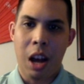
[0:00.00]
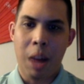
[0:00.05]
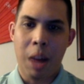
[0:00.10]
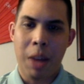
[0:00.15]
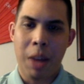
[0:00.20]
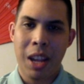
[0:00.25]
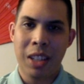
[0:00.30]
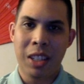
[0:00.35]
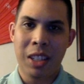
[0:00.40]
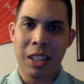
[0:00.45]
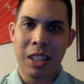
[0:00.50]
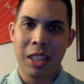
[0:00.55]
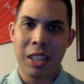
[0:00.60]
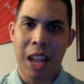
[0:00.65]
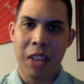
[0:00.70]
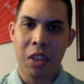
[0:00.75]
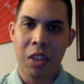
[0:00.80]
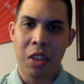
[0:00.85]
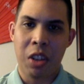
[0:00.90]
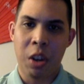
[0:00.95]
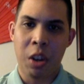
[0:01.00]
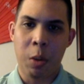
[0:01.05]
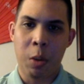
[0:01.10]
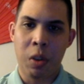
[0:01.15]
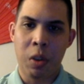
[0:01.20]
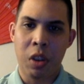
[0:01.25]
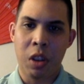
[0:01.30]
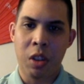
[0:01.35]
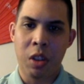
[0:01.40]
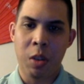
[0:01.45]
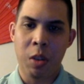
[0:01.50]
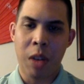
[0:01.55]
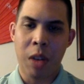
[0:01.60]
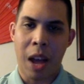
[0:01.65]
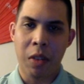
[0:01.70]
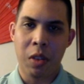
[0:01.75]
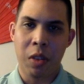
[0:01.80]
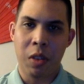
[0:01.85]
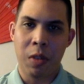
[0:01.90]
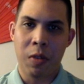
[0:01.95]
His 6,000th year was in
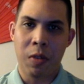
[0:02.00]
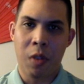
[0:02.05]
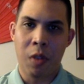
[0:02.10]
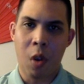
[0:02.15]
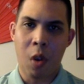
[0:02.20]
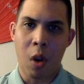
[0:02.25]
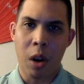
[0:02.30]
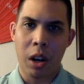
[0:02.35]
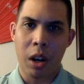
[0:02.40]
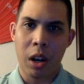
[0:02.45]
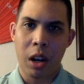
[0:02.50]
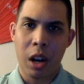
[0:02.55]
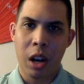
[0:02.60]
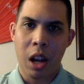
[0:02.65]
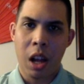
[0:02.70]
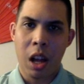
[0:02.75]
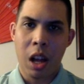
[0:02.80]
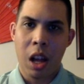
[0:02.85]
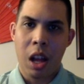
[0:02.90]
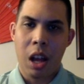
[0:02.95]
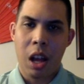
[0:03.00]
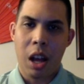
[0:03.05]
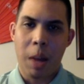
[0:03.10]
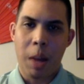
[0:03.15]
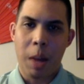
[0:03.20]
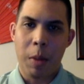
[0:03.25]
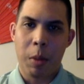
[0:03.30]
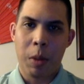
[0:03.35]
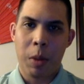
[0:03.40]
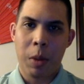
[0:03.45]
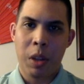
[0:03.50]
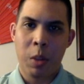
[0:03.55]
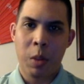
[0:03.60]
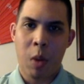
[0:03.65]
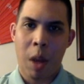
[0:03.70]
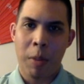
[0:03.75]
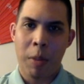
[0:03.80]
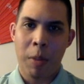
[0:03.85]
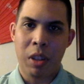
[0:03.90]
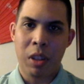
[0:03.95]
2004. The reason
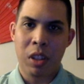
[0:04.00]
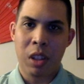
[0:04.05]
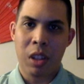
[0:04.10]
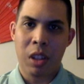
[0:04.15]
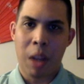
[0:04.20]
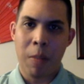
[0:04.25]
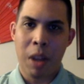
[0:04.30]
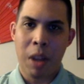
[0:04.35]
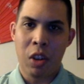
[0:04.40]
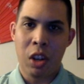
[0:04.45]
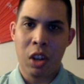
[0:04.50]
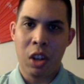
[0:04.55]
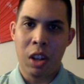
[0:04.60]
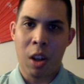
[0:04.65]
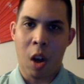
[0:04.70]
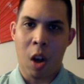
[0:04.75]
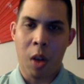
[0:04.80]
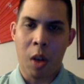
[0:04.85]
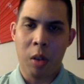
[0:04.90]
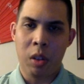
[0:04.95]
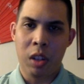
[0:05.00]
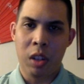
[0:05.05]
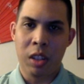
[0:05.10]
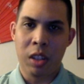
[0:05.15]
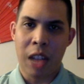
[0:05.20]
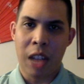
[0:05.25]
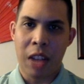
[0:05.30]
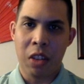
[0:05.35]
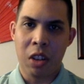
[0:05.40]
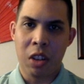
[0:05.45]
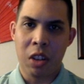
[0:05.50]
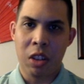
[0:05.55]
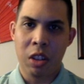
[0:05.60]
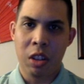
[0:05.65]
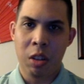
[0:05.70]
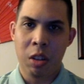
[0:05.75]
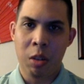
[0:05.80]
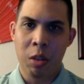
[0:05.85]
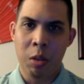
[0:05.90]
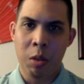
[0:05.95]
why I'm mentioning the author's
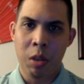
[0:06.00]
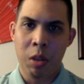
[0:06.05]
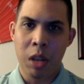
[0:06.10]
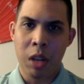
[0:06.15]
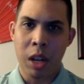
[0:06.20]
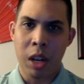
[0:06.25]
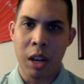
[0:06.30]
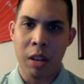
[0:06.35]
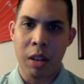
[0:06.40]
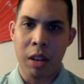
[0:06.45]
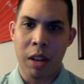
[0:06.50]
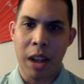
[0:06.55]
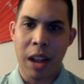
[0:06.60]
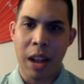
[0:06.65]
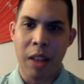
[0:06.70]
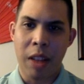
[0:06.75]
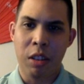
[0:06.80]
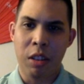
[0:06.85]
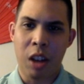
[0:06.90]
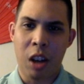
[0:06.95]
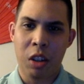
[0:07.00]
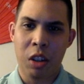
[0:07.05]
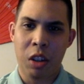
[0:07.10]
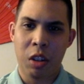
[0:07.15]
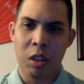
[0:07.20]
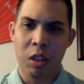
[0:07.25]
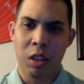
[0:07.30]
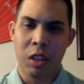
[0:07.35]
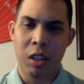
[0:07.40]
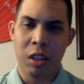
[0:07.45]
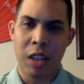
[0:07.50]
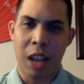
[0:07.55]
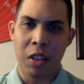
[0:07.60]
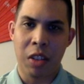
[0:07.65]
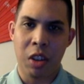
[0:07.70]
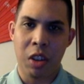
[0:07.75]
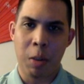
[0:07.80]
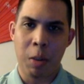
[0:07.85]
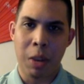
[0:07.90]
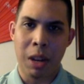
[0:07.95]
6,002 year and Ussher's
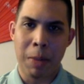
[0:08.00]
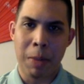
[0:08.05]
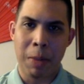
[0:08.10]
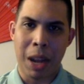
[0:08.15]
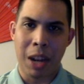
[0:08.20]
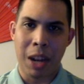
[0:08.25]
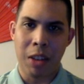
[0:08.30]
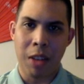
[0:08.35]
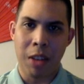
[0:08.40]
6,000 year being back in